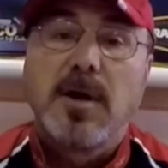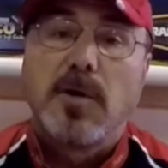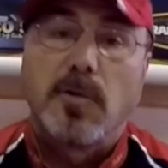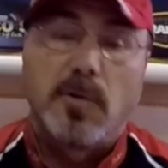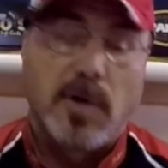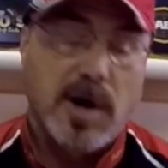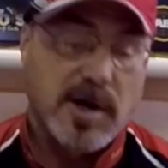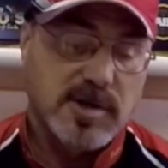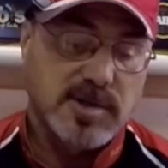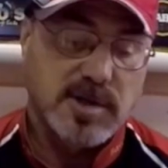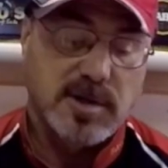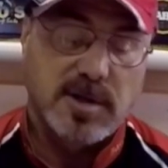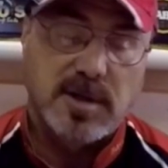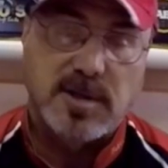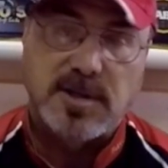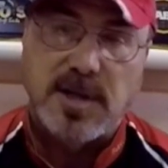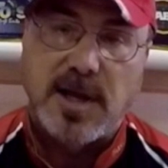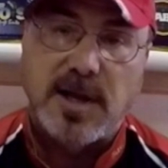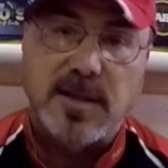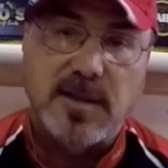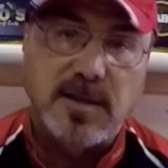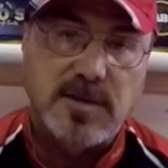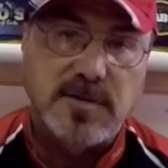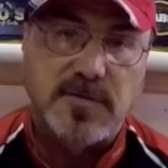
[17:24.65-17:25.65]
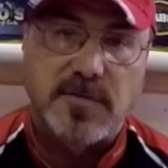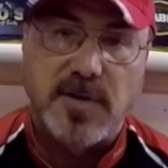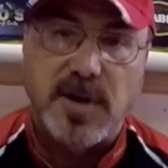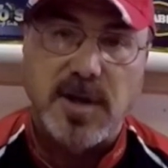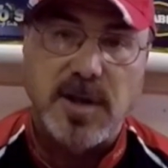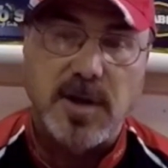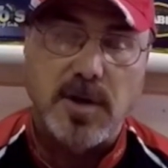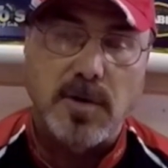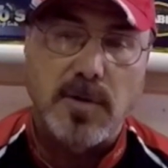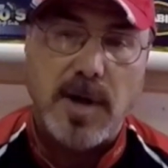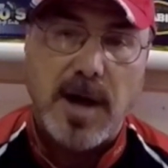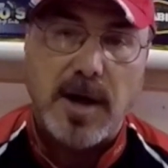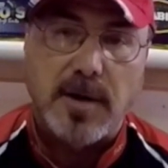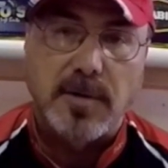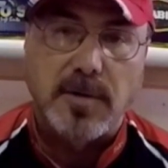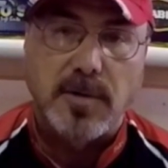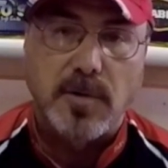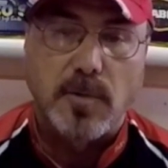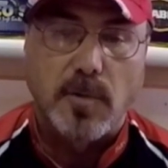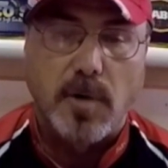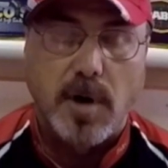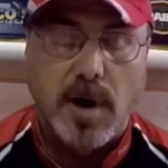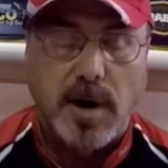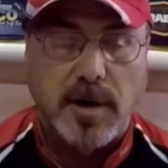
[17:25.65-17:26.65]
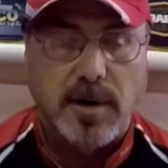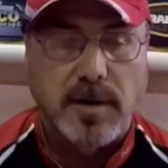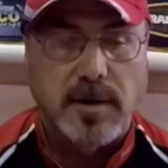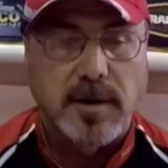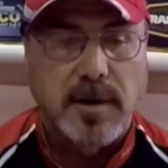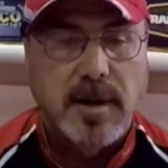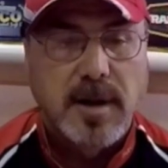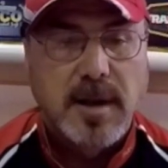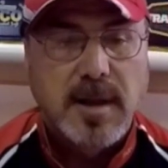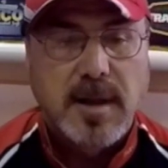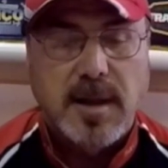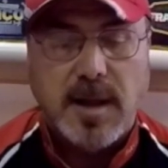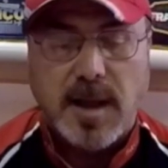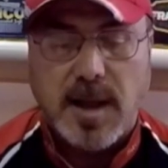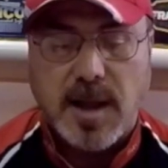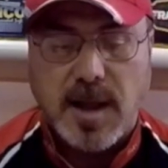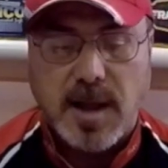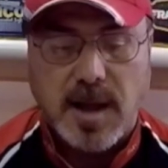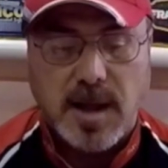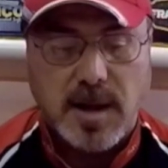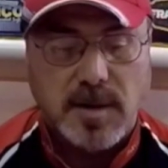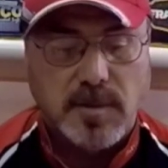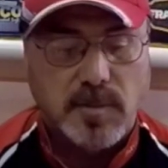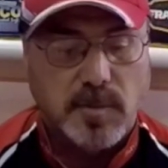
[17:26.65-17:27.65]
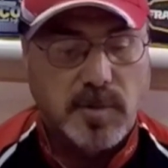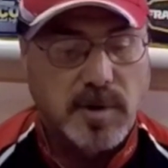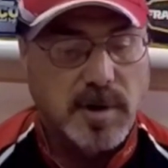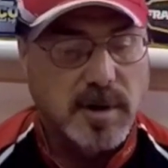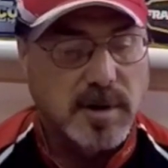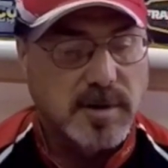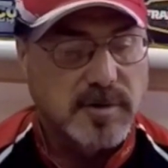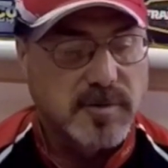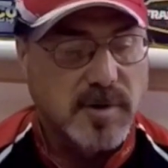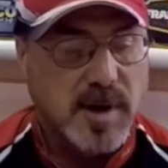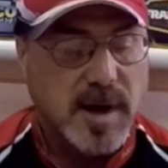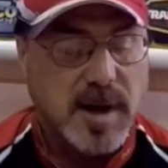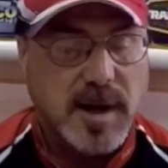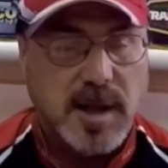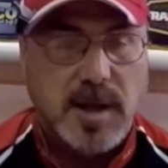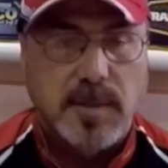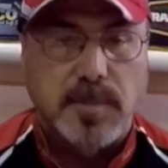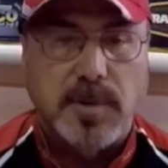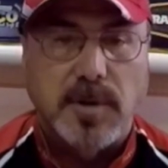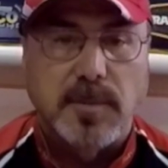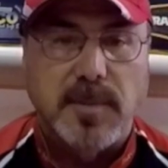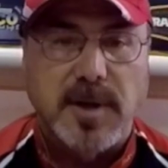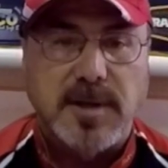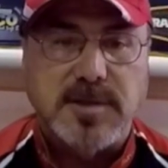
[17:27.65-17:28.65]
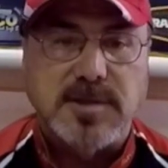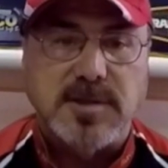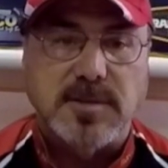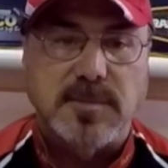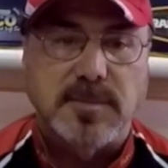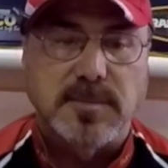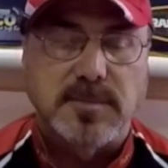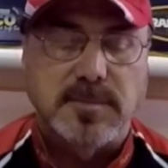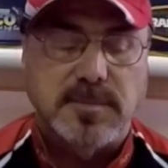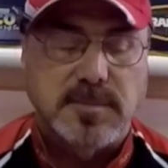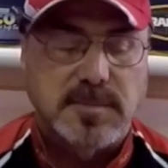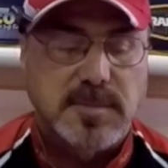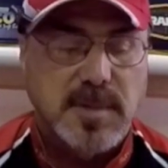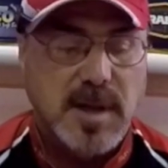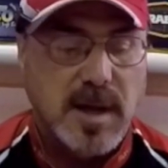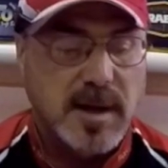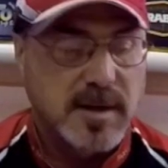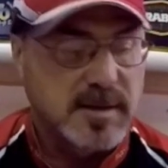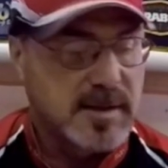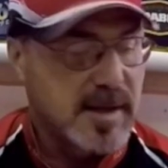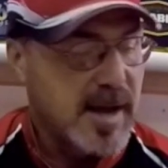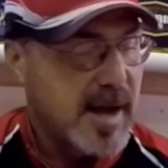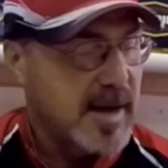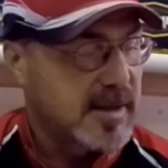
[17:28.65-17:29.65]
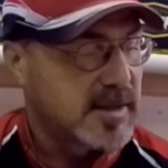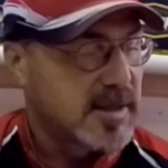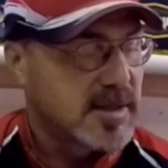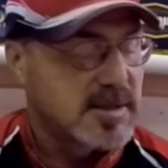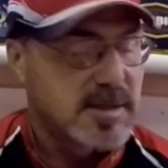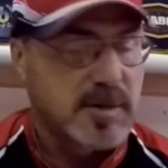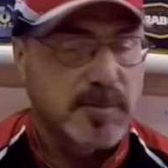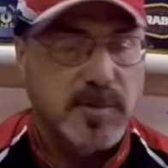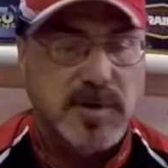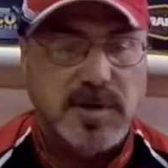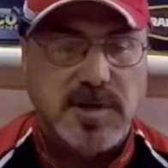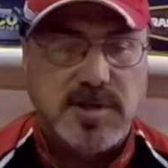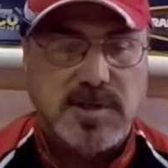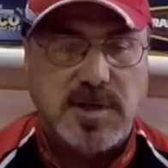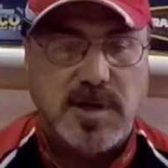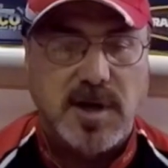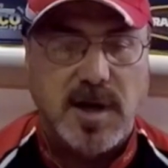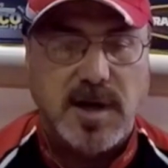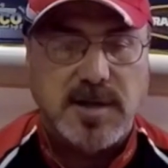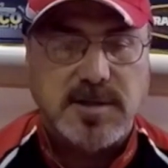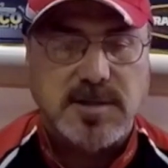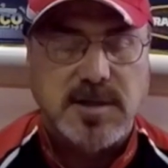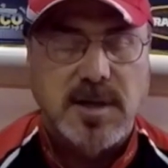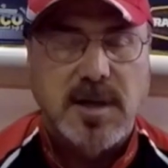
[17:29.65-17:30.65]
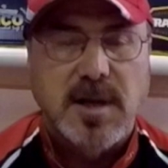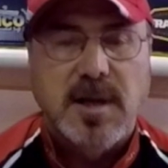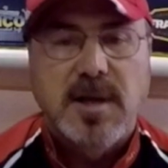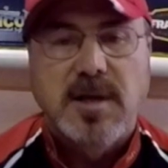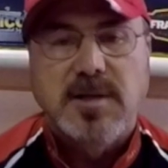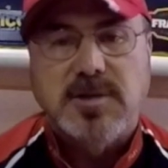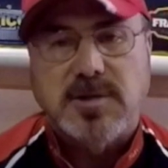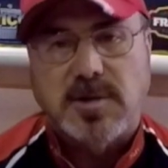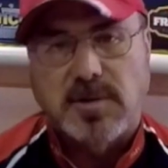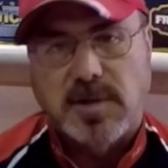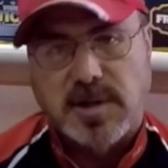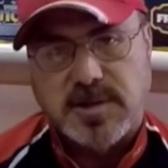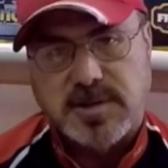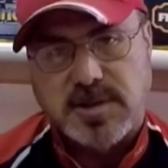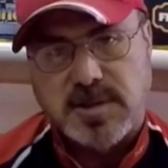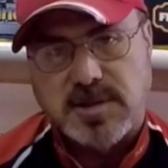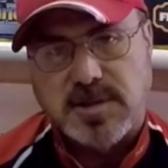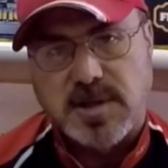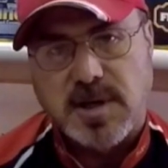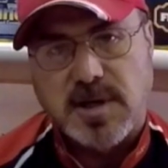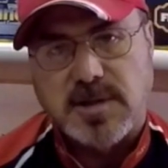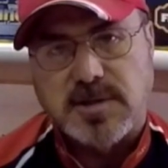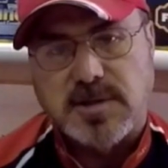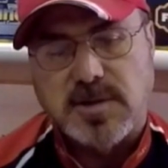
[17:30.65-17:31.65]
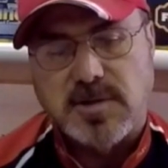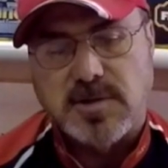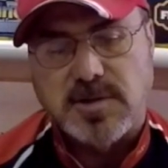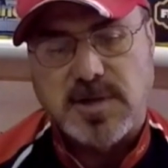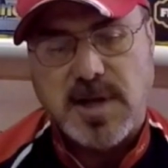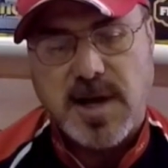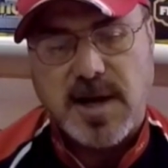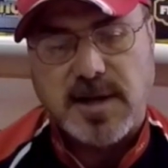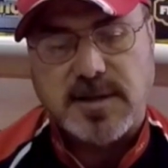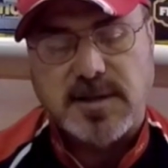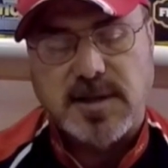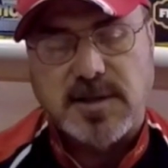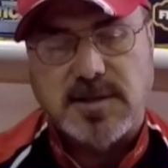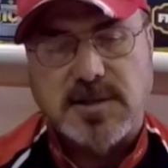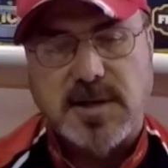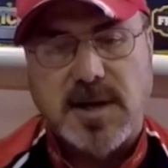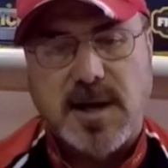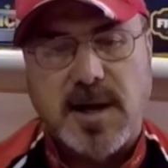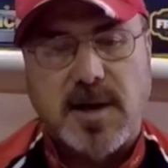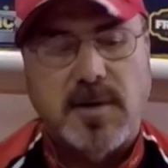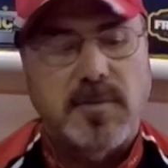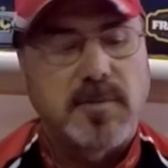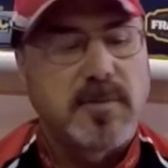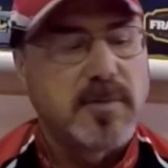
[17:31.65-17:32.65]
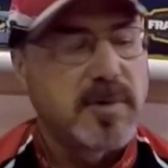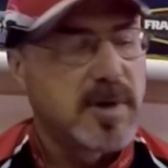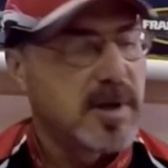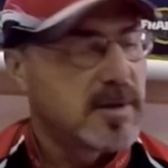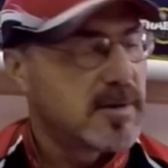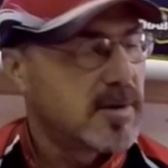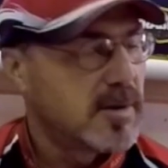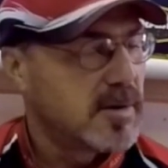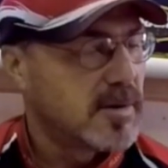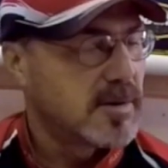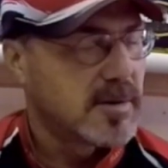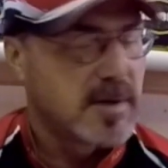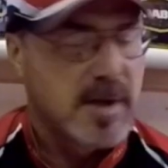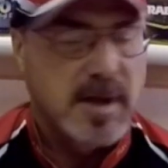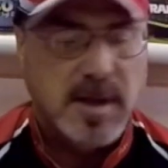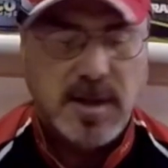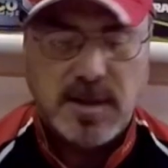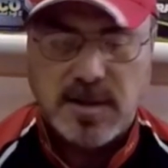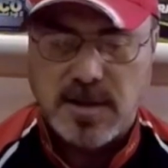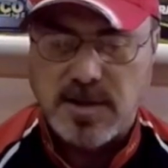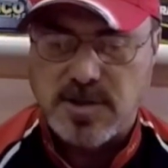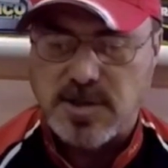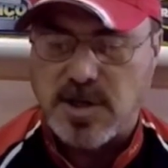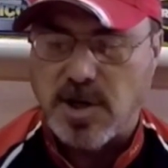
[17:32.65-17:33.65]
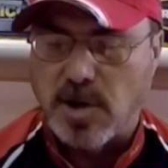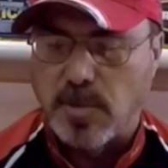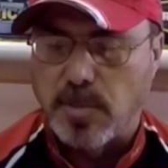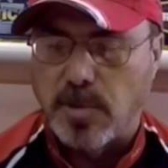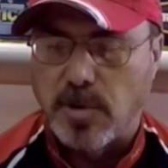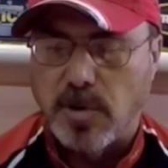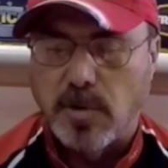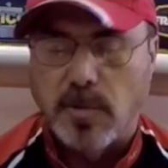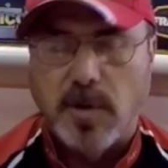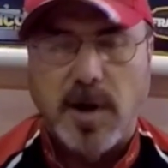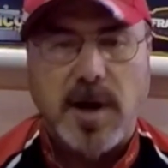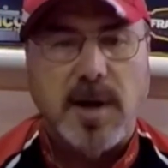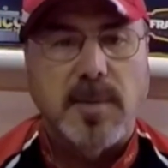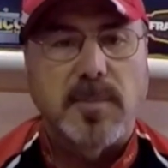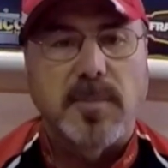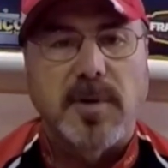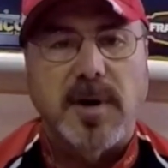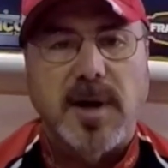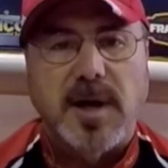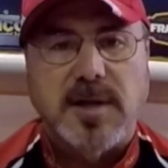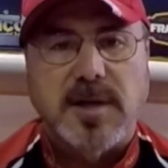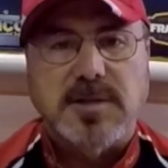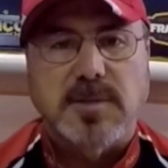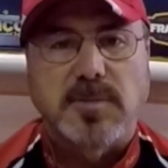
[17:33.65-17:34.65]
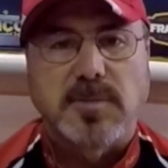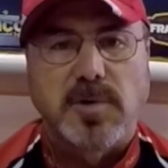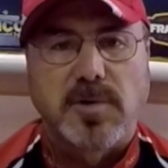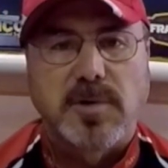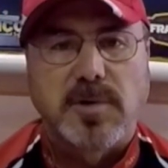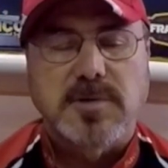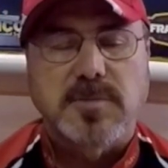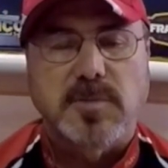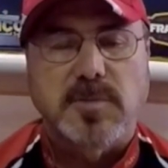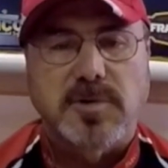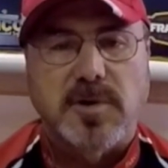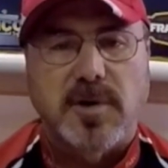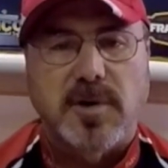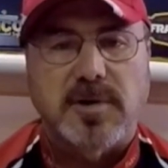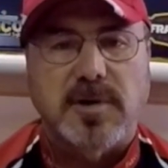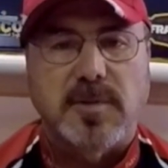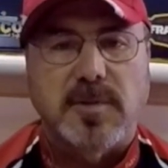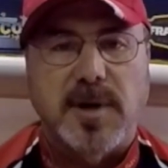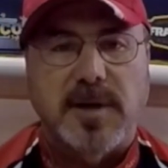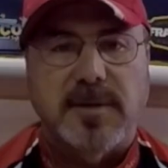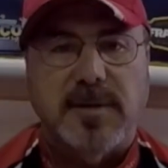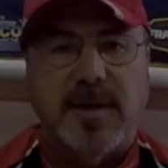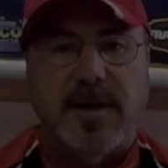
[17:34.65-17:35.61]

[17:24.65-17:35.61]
We're actually going to take this video out on the water, and we're going to try to implement some tactics that we discussed. So let's discuss those tactics now. We'll get this gear put away and bring out some lures, and we'll talk to you about